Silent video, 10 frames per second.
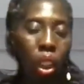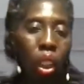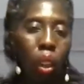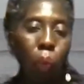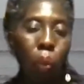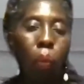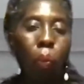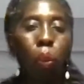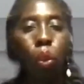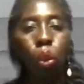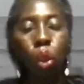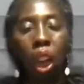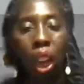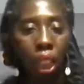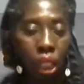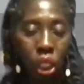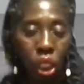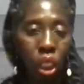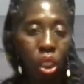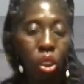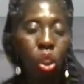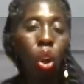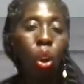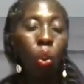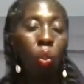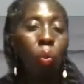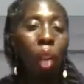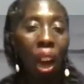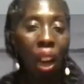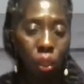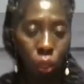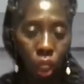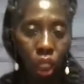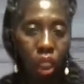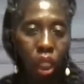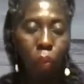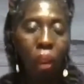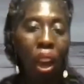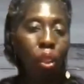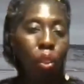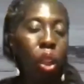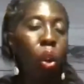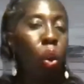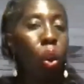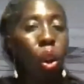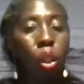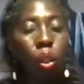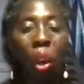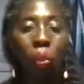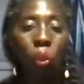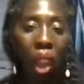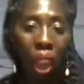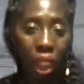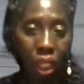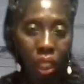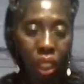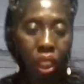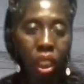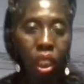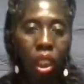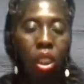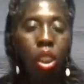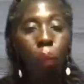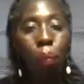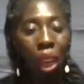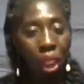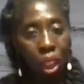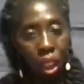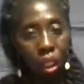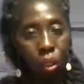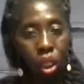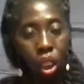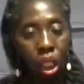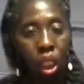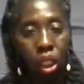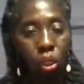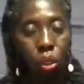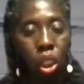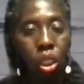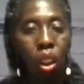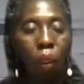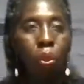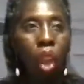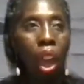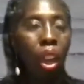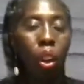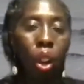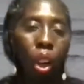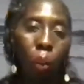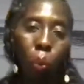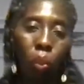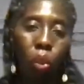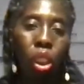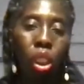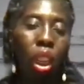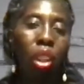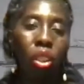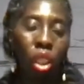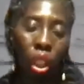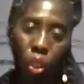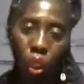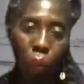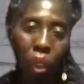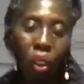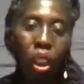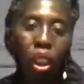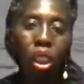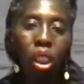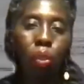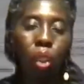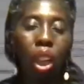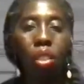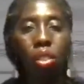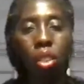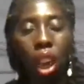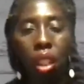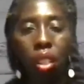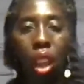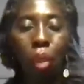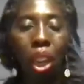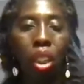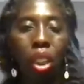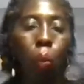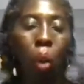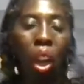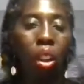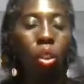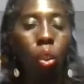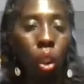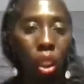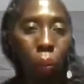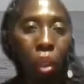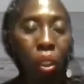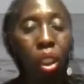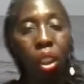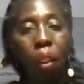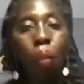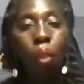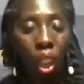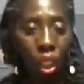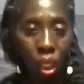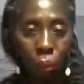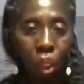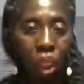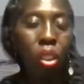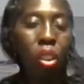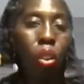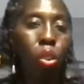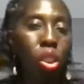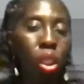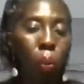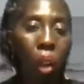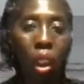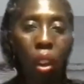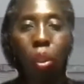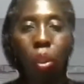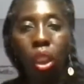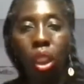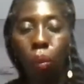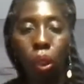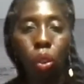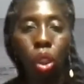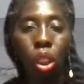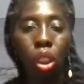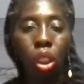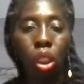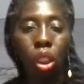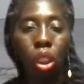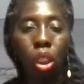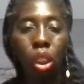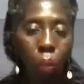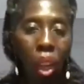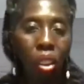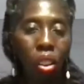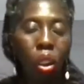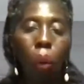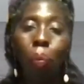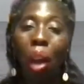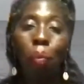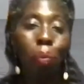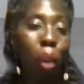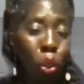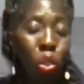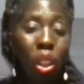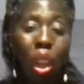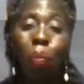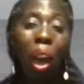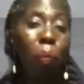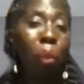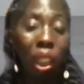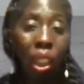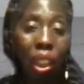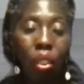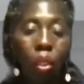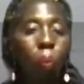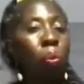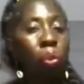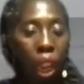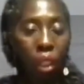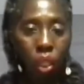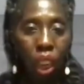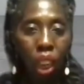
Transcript: the people who are Haitians who've migrated. They migrated all the way from Haiti to many of the countries that are, one would say, in Central America in some cases, and then made their way to North America into Mexico. Some were able to come across, get to Mexico by boats, by planes, and then